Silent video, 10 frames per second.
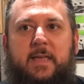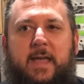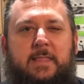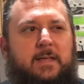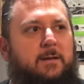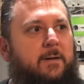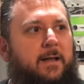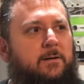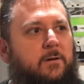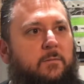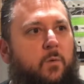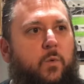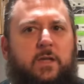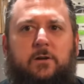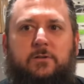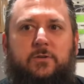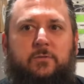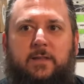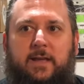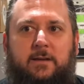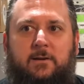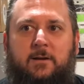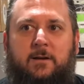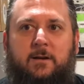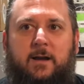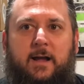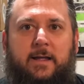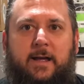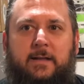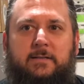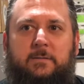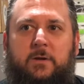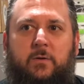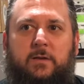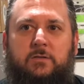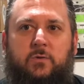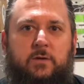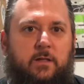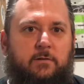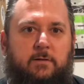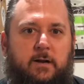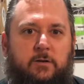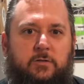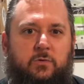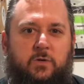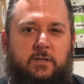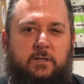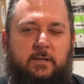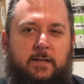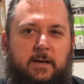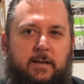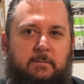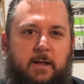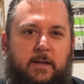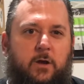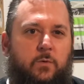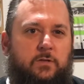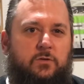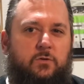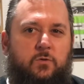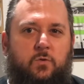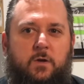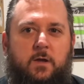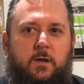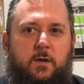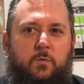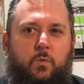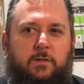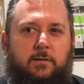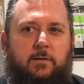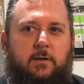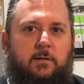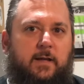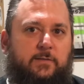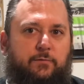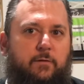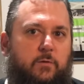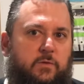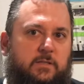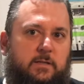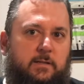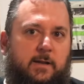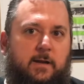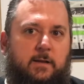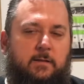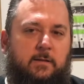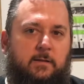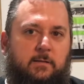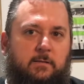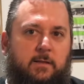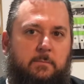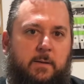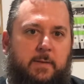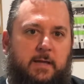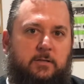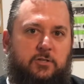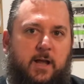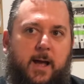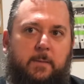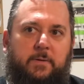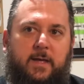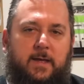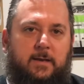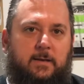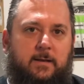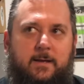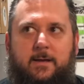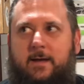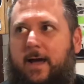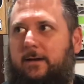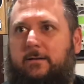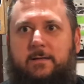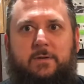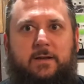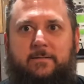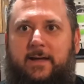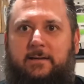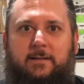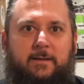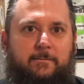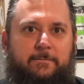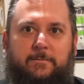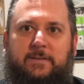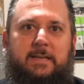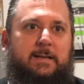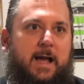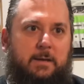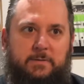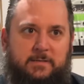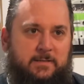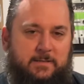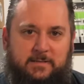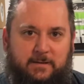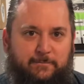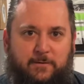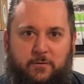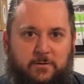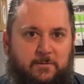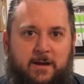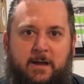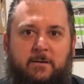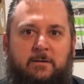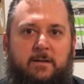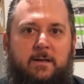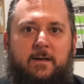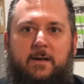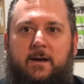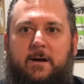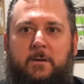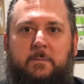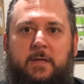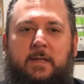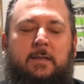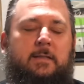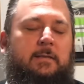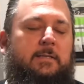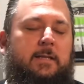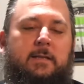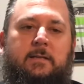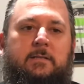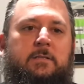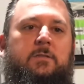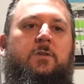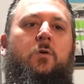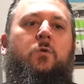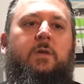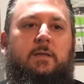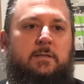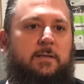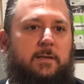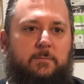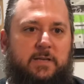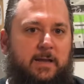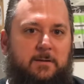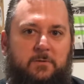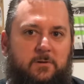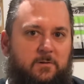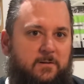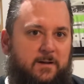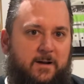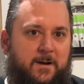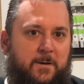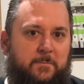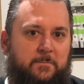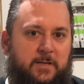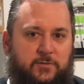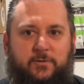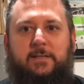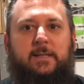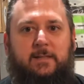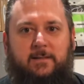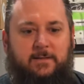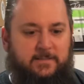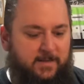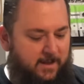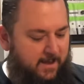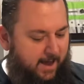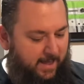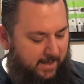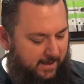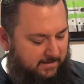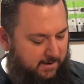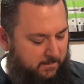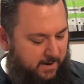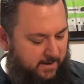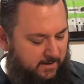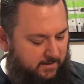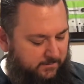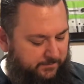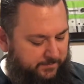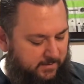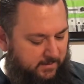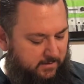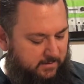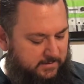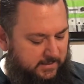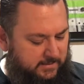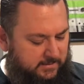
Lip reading: And then, I don't know, a week or two later, I ended up going into another record store that I go into with a little less frequency than my main shop. And I don't know, they might have had like 15 copies of this thing floating around. This thing is so easily obtainable. It's ridiculous. Now mine, it says